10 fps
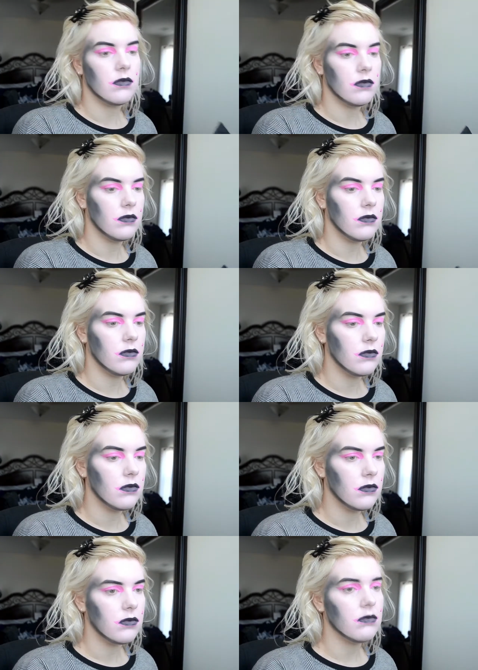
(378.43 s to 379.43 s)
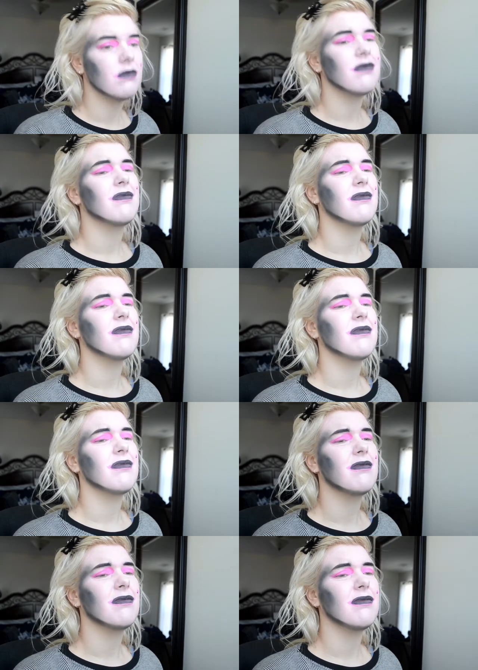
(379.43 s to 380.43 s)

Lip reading: [no speech]